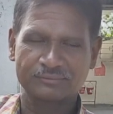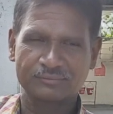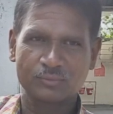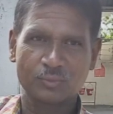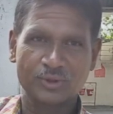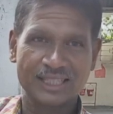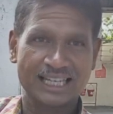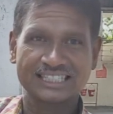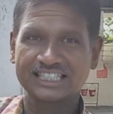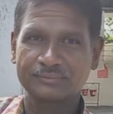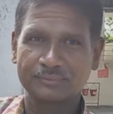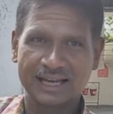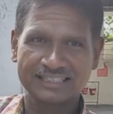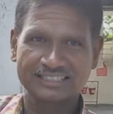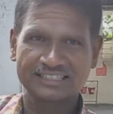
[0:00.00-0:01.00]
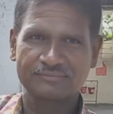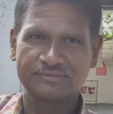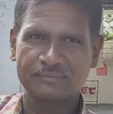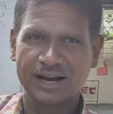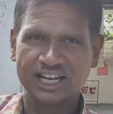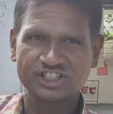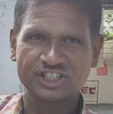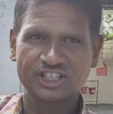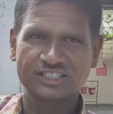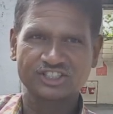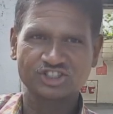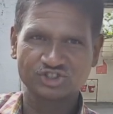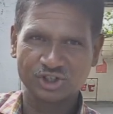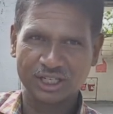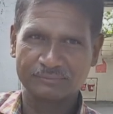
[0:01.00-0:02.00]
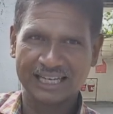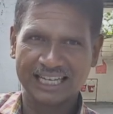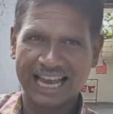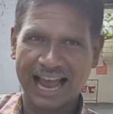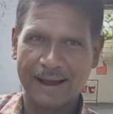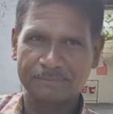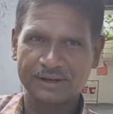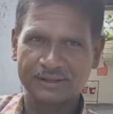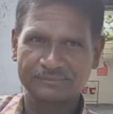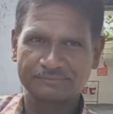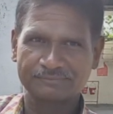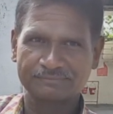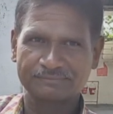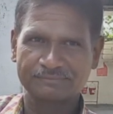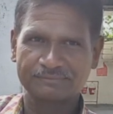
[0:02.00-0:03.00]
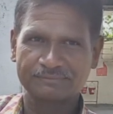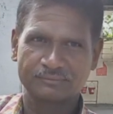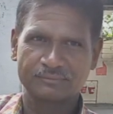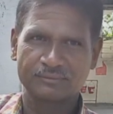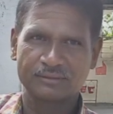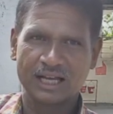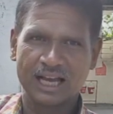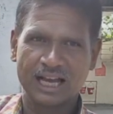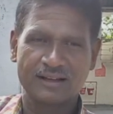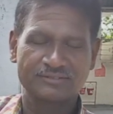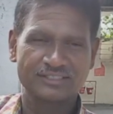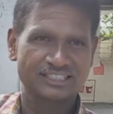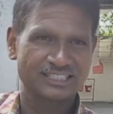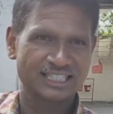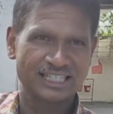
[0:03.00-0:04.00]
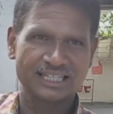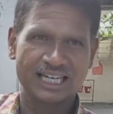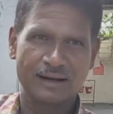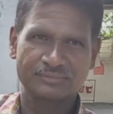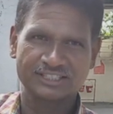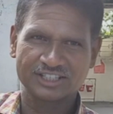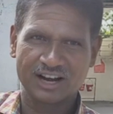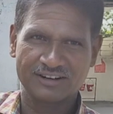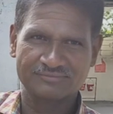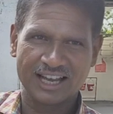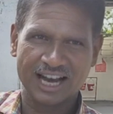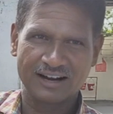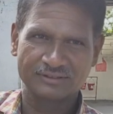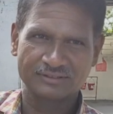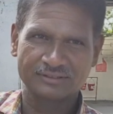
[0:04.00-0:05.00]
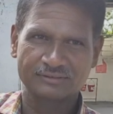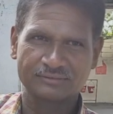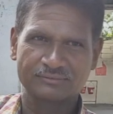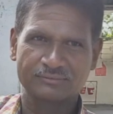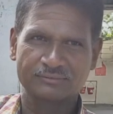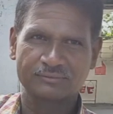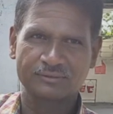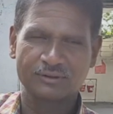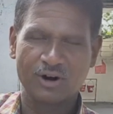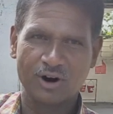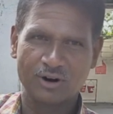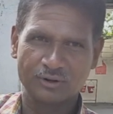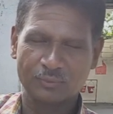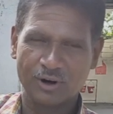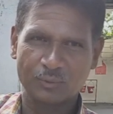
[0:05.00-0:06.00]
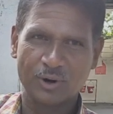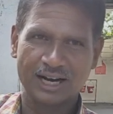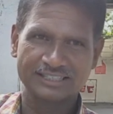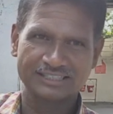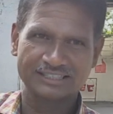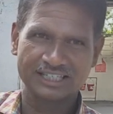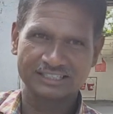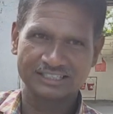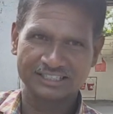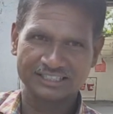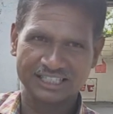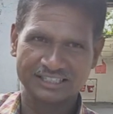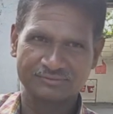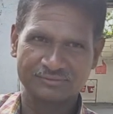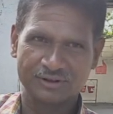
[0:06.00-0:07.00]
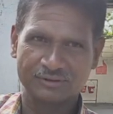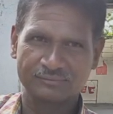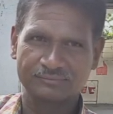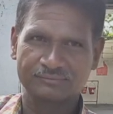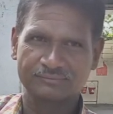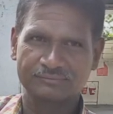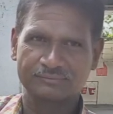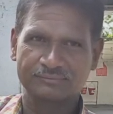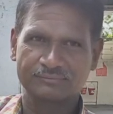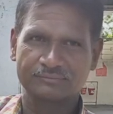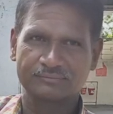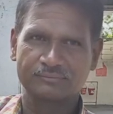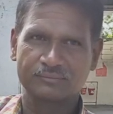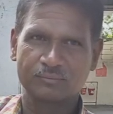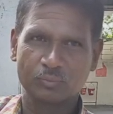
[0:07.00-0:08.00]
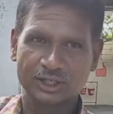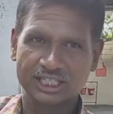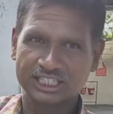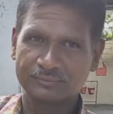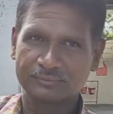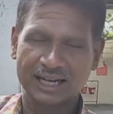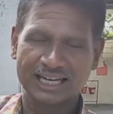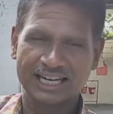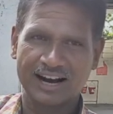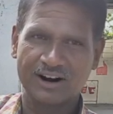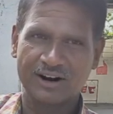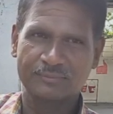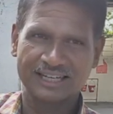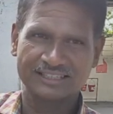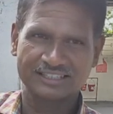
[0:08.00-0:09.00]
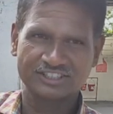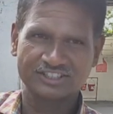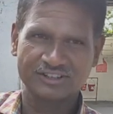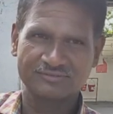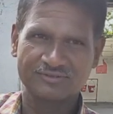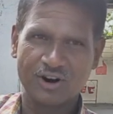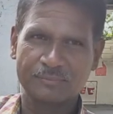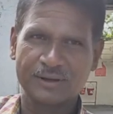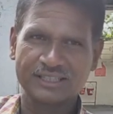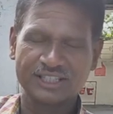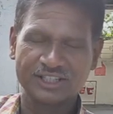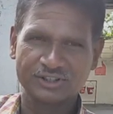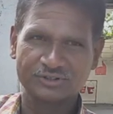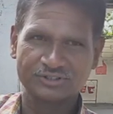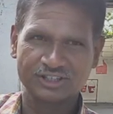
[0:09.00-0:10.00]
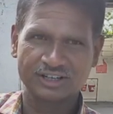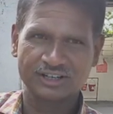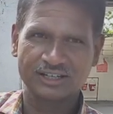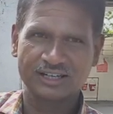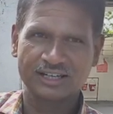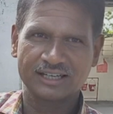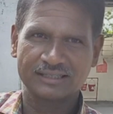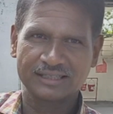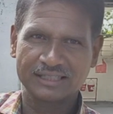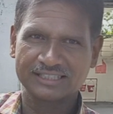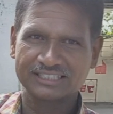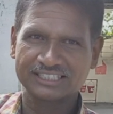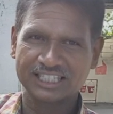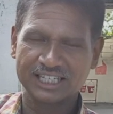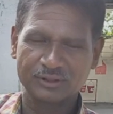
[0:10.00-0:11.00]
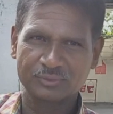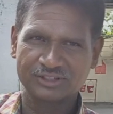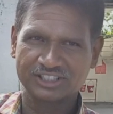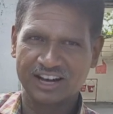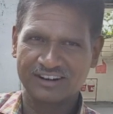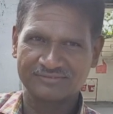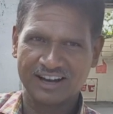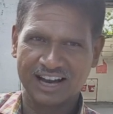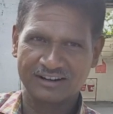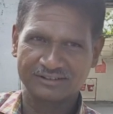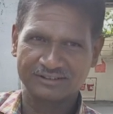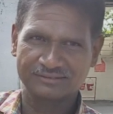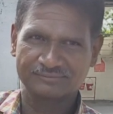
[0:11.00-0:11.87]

We then display this information in the Streamlit app. If the city name is not found, or the request is unsuccessful, we display an error message informing the user that the city was not found.